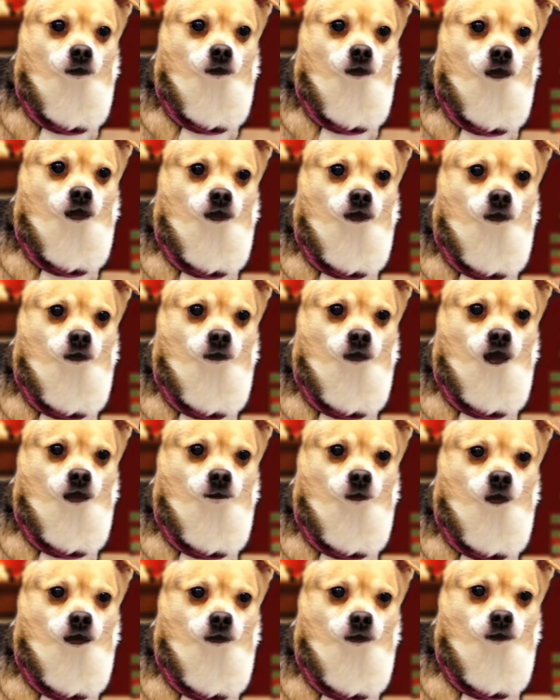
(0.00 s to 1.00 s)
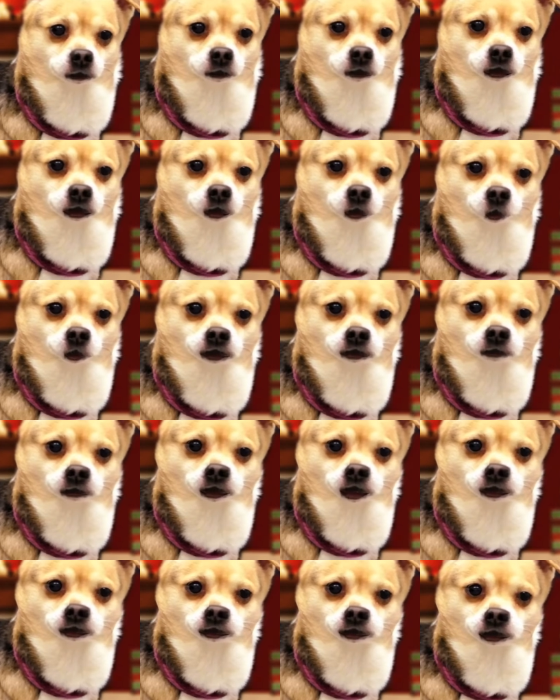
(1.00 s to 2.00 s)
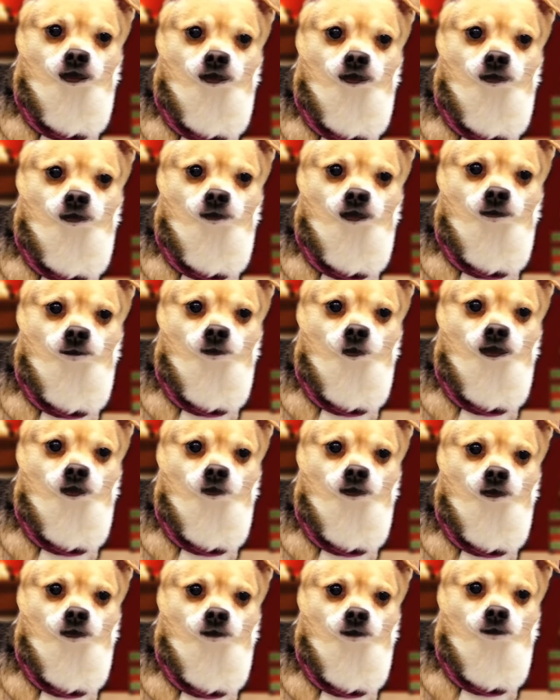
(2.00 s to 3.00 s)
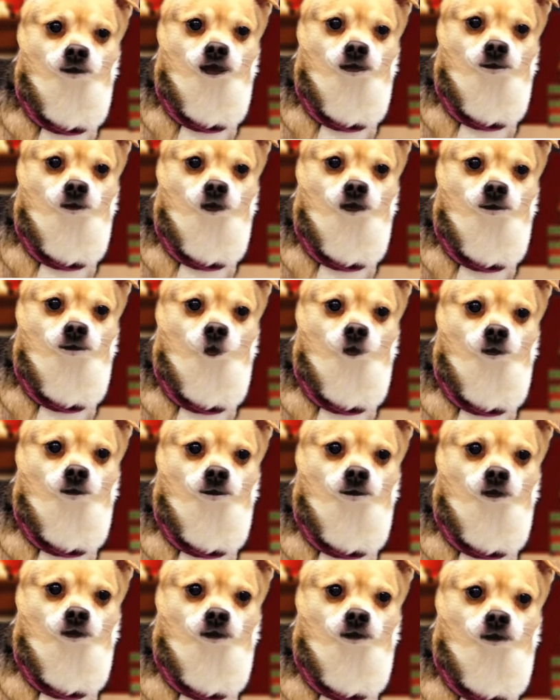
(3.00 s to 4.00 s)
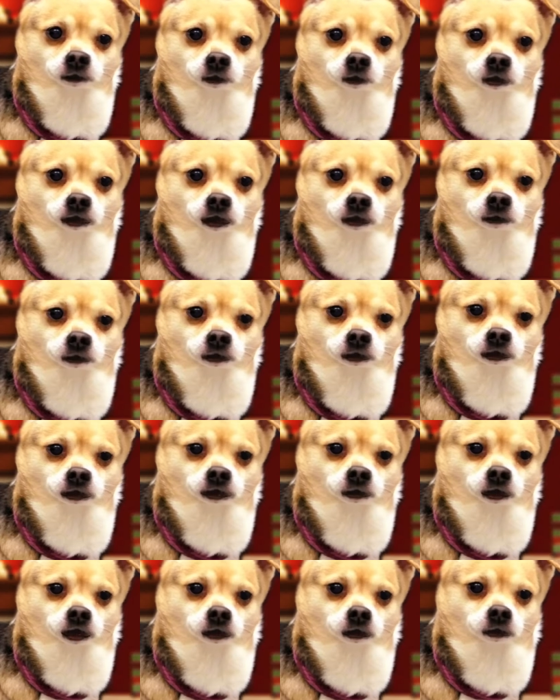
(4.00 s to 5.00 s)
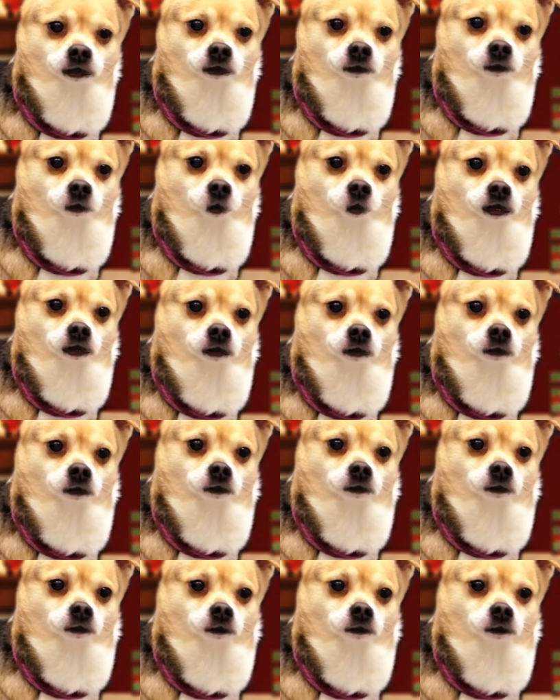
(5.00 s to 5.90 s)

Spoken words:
This'll be my first Christmas in my forever home, so I'm so excited.